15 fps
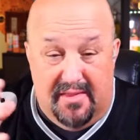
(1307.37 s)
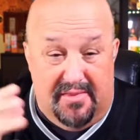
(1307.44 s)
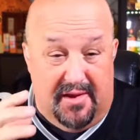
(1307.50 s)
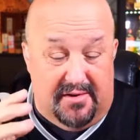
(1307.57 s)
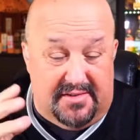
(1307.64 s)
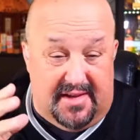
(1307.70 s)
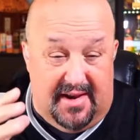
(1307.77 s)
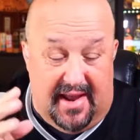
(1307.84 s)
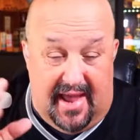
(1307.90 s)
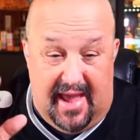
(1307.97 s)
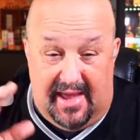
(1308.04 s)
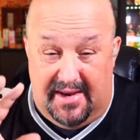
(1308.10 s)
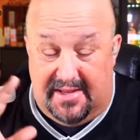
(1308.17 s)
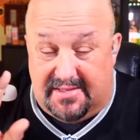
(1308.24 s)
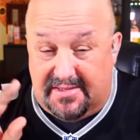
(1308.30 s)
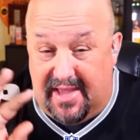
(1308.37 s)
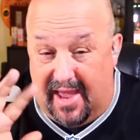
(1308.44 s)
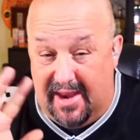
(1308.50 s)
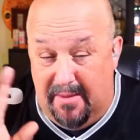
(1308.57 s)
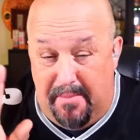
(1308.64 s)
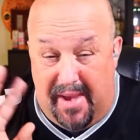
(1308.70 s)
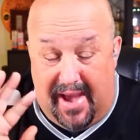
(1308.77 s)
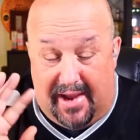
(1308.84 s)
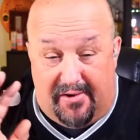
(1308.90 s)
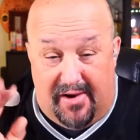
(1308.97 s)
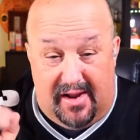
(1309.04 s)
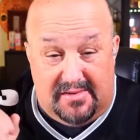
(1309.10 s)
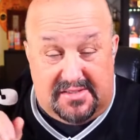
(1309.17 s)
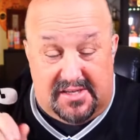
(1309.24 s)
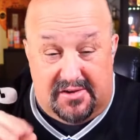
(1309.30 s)
There's an anise kind of
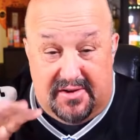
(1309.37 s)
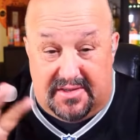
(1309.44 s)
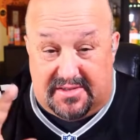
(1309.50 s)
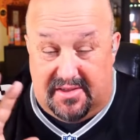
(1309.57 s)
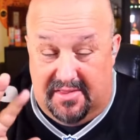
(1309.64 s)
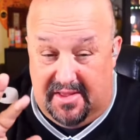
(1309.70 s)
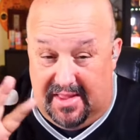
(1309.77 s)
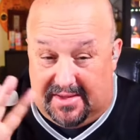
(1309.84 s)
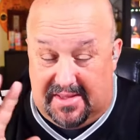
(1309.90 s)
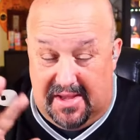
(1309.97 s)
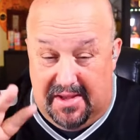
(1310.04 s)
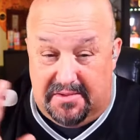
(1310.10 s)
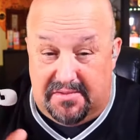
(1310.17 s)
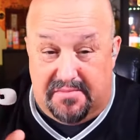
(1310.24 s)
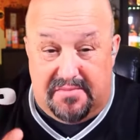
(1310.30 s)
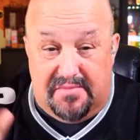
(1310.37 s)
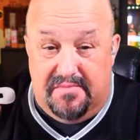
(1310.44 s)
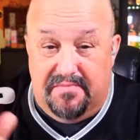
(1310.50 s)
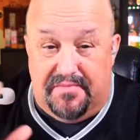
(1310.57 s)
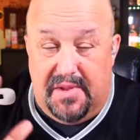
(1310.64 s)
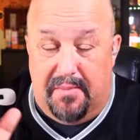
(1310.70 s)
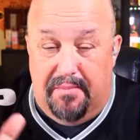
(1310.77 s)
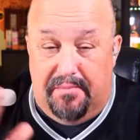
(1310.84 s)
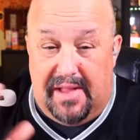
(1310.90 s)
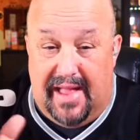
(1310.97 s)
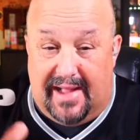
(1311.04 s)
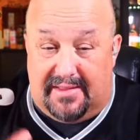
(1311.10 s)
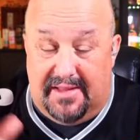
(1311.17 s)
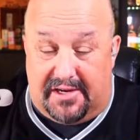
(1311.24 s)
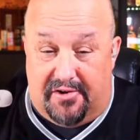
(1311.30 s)
background to it. So they're like the
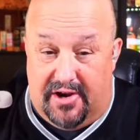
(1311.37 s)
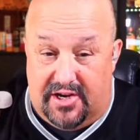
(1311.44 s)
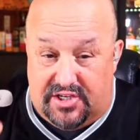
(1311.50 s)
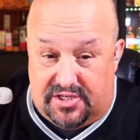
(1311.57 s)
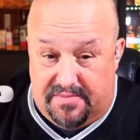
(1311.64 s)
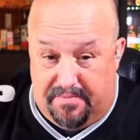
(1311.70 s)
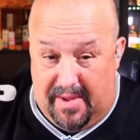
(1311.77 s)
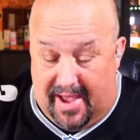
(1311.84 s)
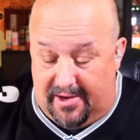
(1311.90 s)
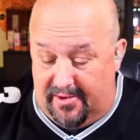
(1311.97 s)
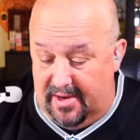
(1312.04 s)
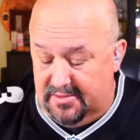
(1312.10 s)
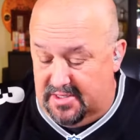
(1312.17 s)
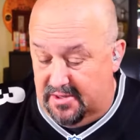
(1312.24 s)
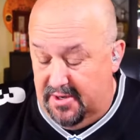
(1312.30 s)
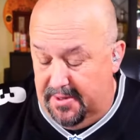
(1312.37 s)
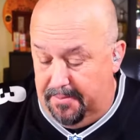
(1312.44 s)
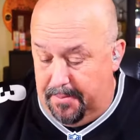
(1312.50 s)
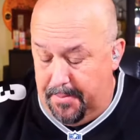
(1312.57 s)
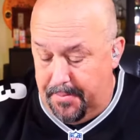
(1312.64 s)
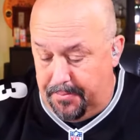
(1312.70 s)
black licorice background to it.